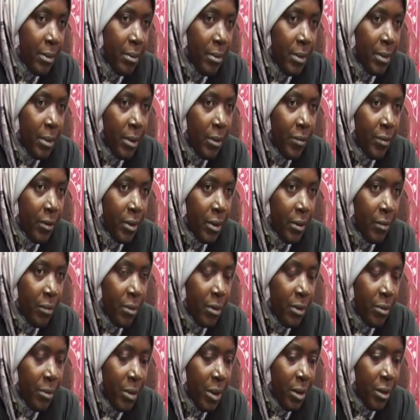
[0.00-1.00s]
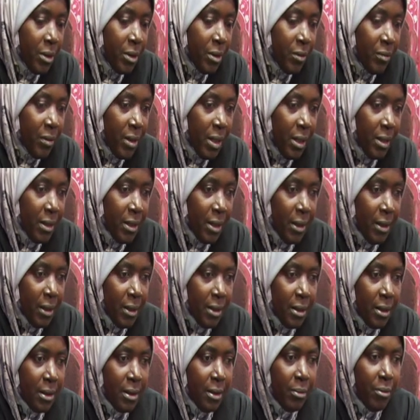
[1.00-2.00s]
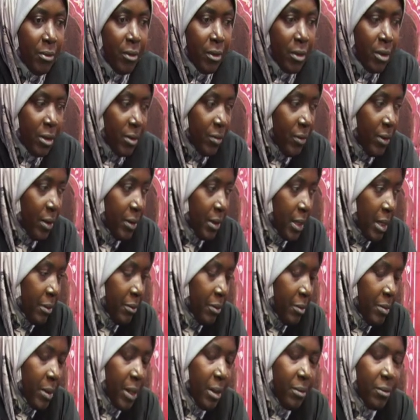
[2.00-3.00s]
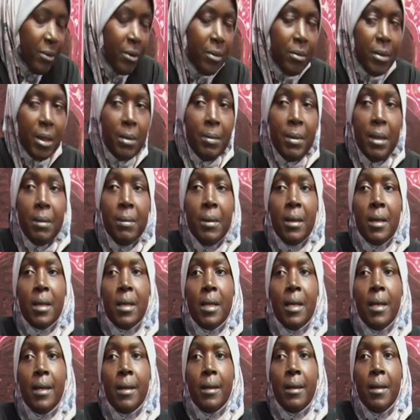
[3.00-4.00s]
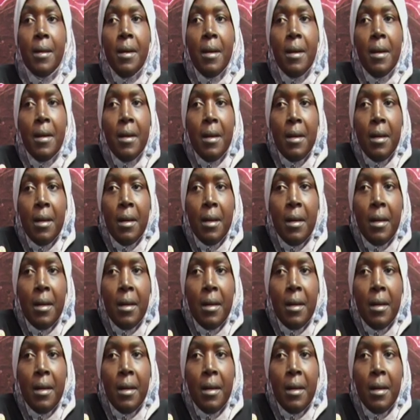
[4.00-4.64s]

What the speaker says: But for because of culture, that because for example I'm from the Mamba clan,